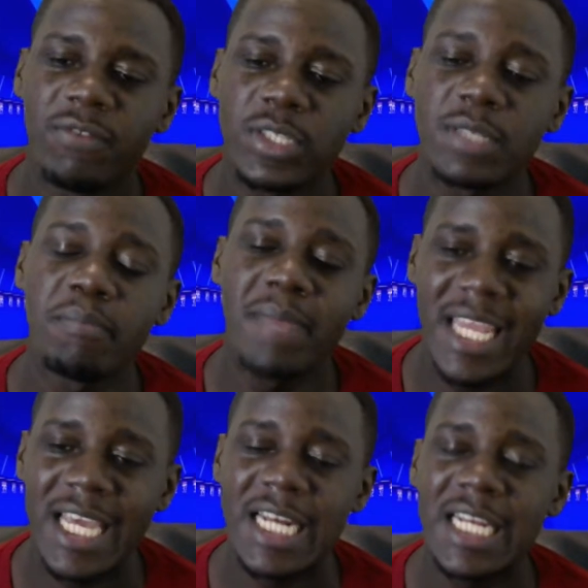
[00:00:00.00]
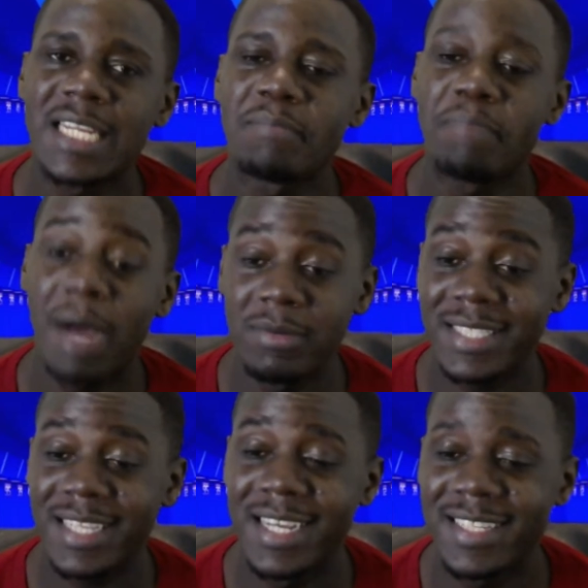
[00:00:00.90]
40 million
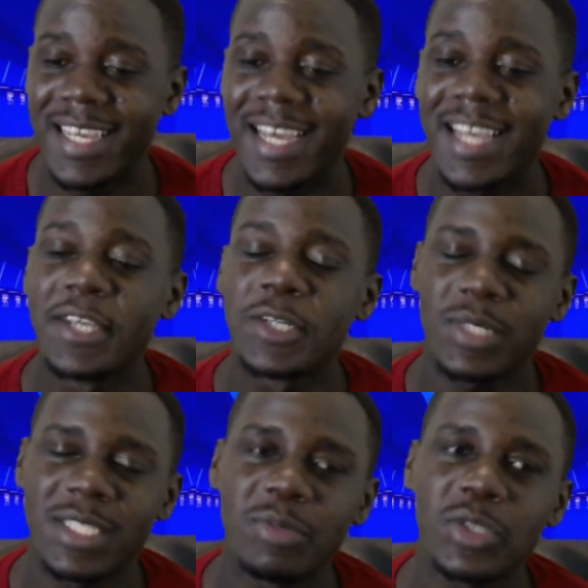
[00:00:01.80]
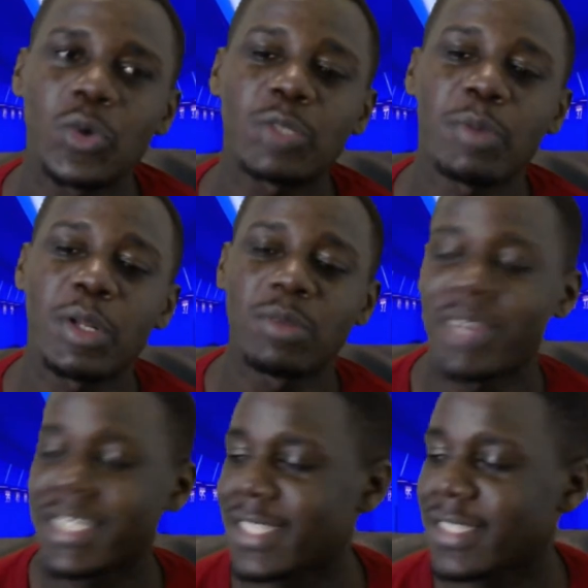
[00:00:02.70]
pounds in there to a team which goes by names of
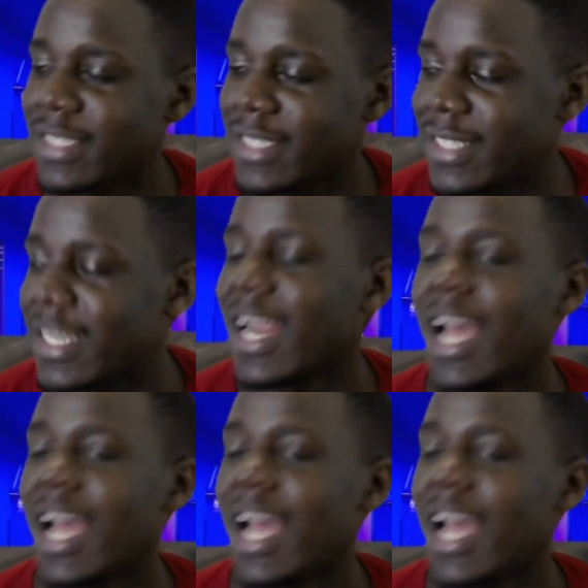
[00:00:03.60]
Leicester City,